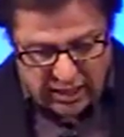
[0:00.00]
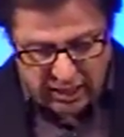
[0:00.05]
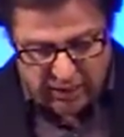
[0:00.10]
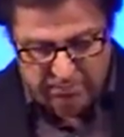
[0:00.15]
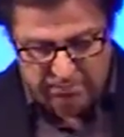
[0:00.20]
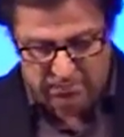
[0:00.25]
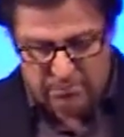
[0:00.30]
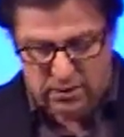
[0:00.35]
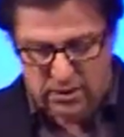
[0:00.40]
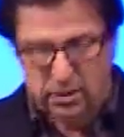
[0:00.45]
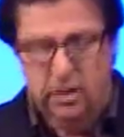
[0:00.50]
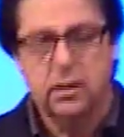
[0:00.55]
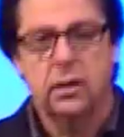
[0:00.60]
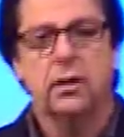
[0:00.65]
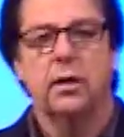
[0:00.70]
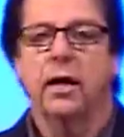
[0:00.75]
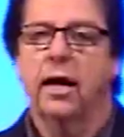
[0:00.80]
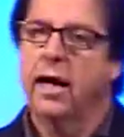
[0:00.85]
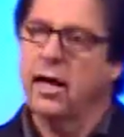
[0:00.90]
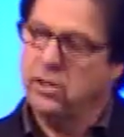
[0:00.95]
it,
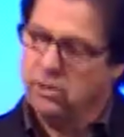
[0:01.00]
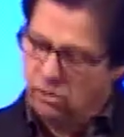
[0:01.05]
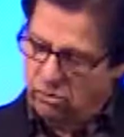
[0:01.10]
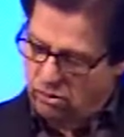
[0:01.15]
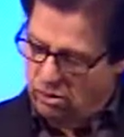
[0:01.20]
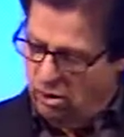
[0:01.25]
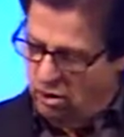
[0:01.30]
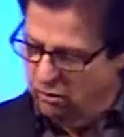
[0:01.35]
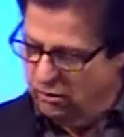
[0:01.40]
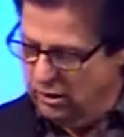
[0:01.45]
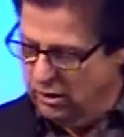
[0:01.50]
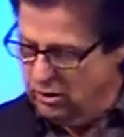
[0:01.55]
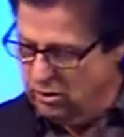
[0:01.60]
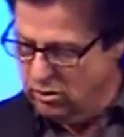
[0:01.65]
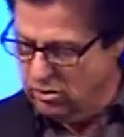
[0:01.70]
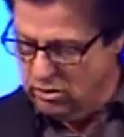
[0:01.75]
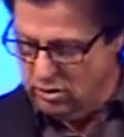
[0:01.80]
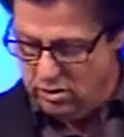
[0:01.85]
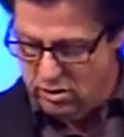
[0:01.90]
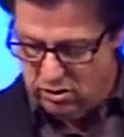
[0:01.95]
hey, you know that
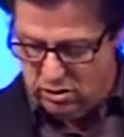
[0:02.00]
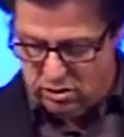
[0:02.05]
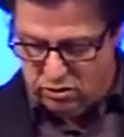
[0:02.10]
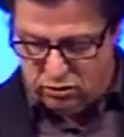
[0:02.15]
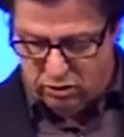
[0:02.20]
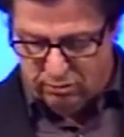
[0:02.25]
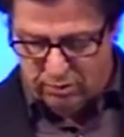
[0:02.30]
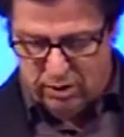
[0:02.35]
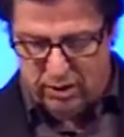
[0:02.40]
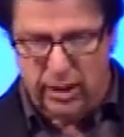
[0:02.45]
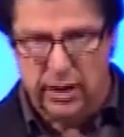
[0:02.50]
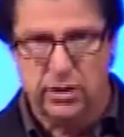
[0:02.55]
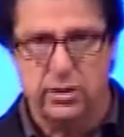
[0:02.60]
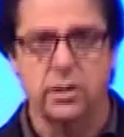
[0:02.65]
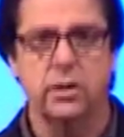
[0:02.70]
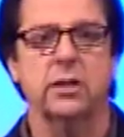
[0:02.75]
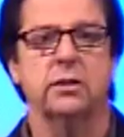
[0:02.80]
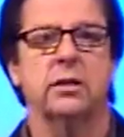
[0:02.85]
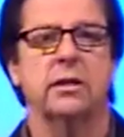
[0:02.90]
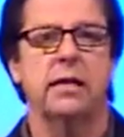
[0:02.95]
the, the, the
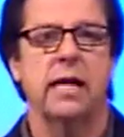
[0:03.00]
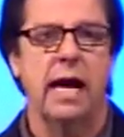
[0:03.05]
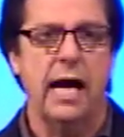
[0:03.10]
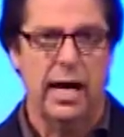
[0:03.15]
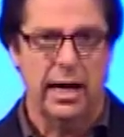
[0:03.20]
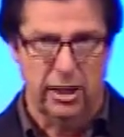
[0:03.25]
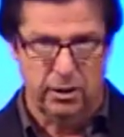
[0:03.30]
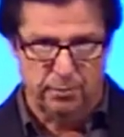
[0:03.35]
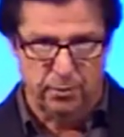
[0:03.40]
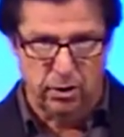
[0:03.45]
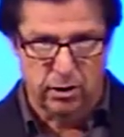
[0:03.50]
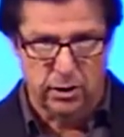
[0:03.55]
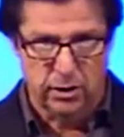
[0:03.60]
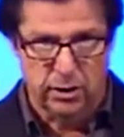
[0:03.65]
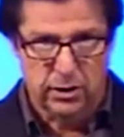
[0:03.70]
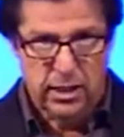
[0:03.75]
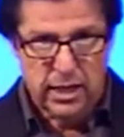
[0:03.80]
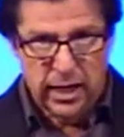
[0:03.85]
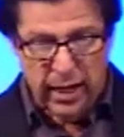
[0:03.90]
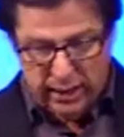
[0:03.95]
tribulation is nigh and upon
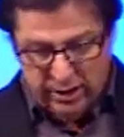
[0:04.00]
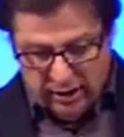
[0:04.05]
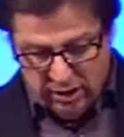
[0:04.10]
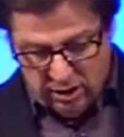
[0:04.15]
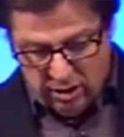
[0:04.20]
us. And then he